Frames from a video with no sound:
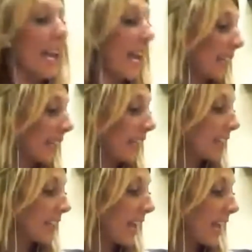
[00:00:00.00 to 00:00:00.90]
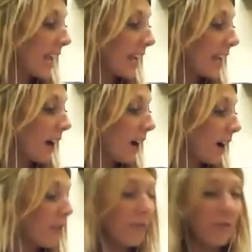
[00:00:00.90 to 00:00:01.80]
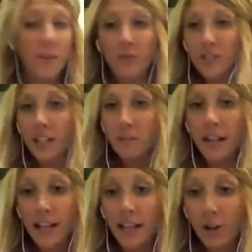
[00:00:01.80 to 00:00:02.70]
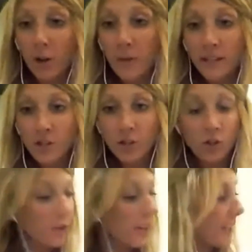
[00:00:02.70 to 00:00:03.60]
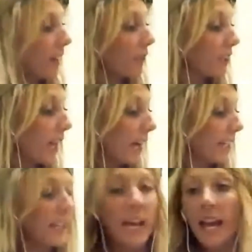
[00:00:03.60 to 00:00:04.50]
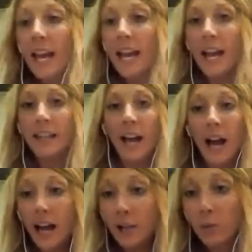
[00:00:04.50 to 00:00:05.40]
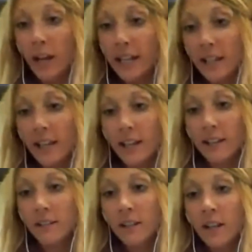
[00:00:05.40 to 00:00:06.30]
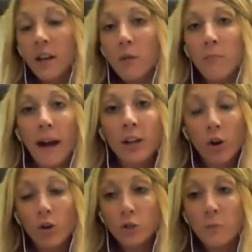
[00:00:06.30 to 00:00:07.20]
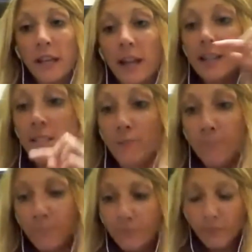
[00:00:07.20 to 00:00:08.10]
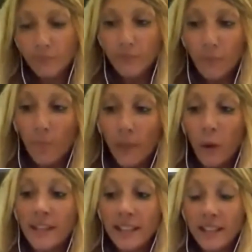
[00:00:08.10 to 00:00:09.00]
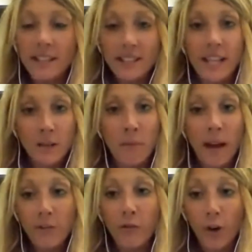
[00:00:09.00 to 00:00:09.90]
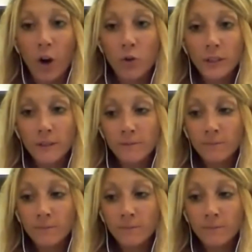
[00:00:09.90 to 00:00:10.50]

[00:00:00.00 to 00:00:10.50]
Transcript: And it is a 15-minute increments straight down the line. And I write in my goals because when it is in my phone,